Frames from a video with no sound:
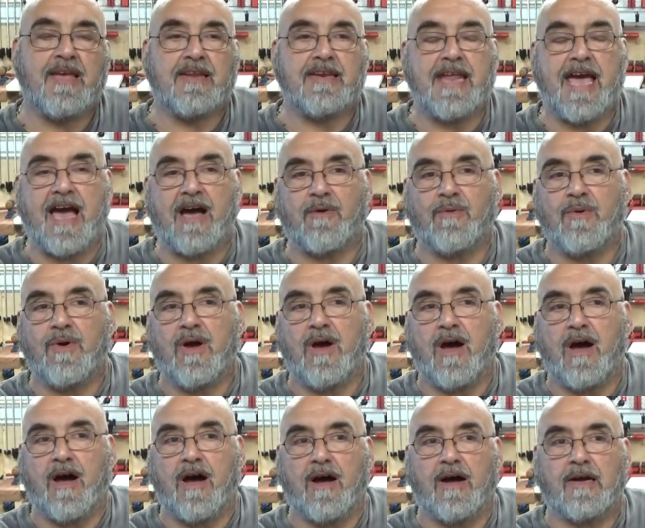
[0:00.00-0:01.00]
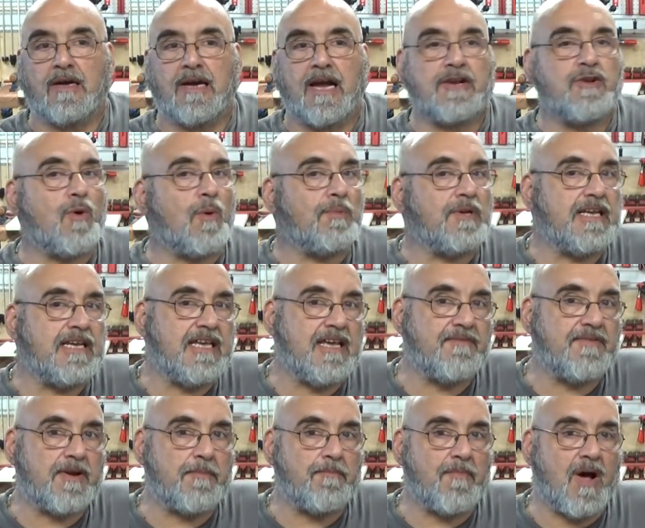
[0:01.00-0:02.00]
Now, uh, I normally give
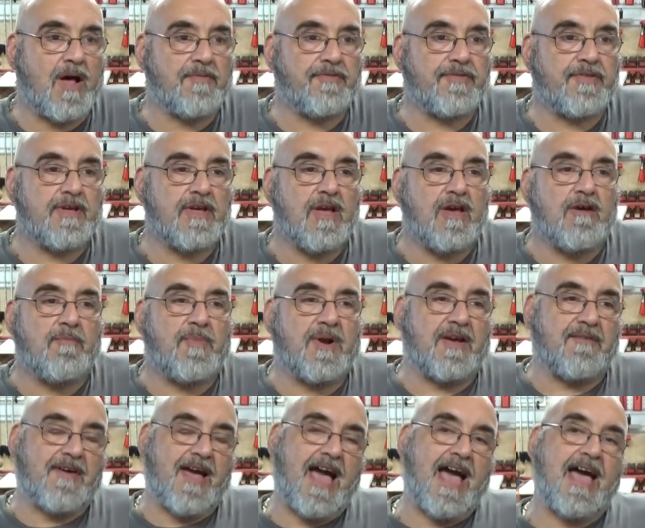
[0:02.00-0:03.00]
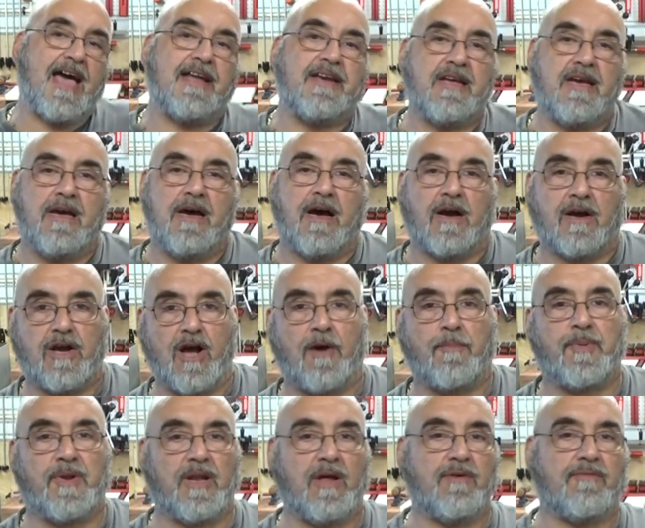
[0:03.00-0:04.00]
it a month, but I've had a
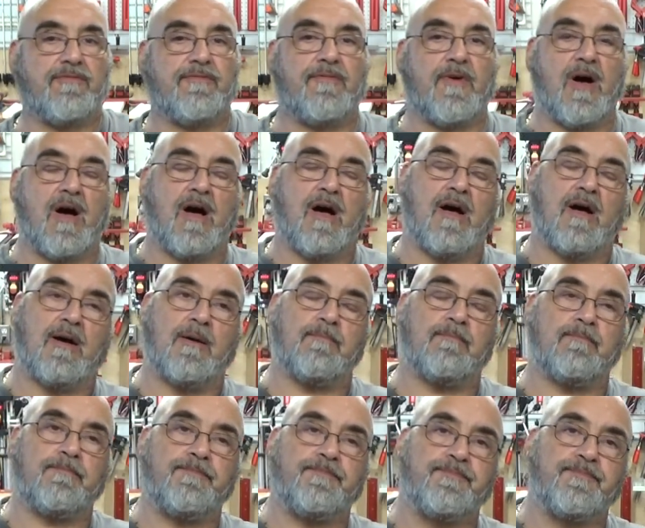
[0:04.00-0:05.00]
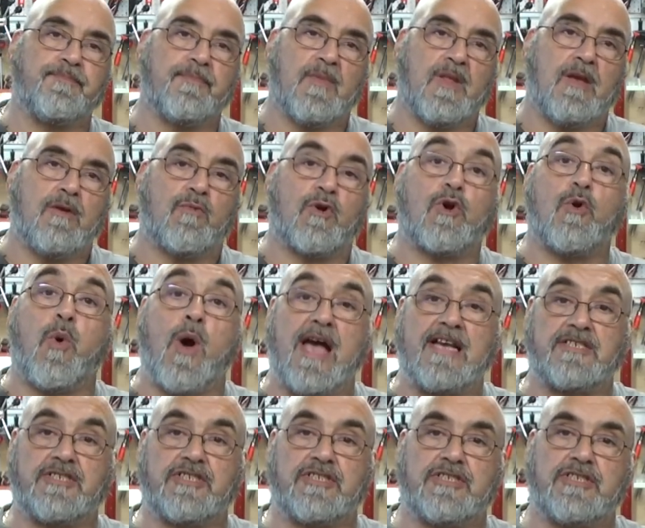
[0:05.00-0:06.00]
couple of um,
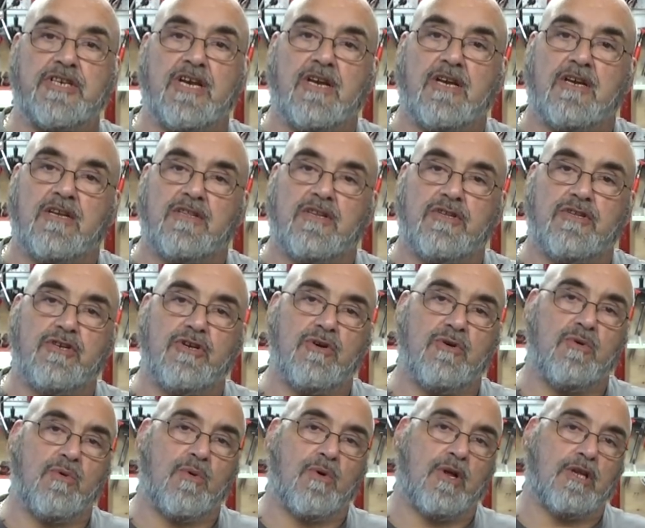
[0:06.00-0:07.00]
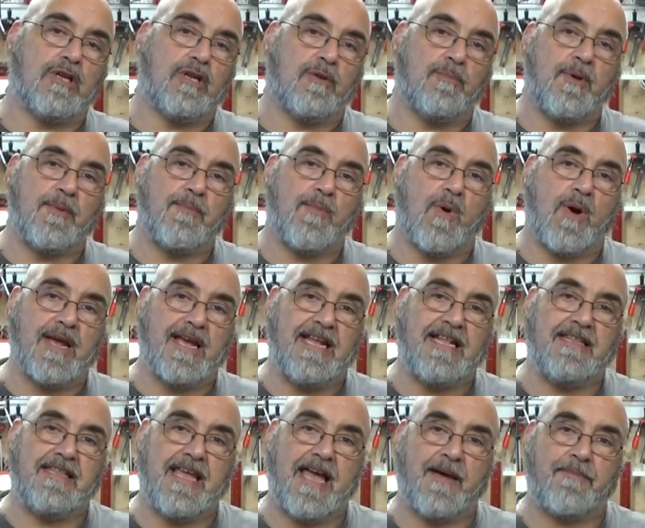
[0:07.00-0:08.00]
requests to do a little bit more
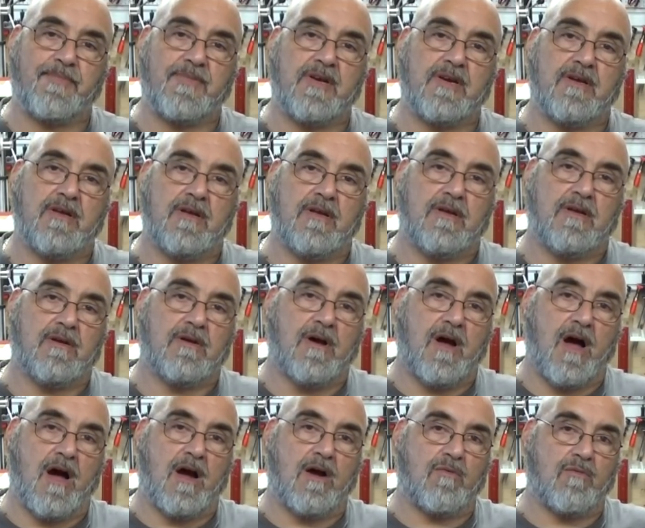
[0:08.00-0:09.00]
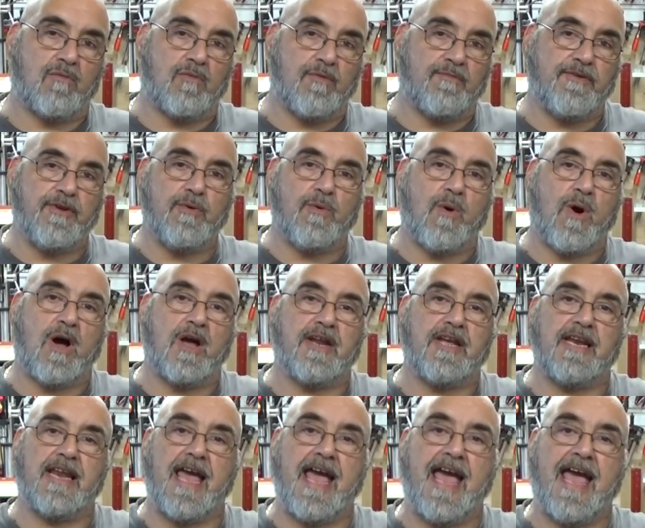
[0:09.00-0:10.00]
in-depth uh, review on
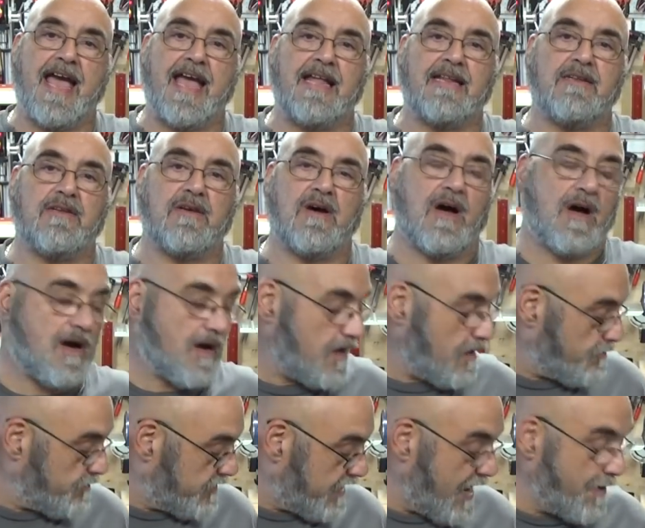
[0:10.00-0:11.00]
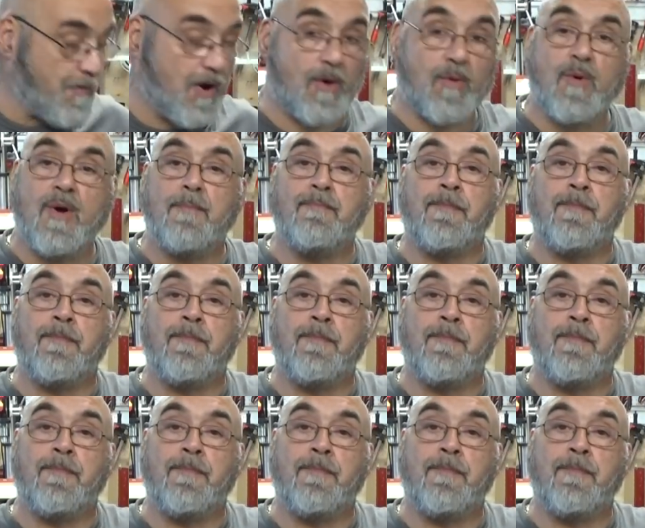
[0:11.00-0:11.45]
it and um, demo.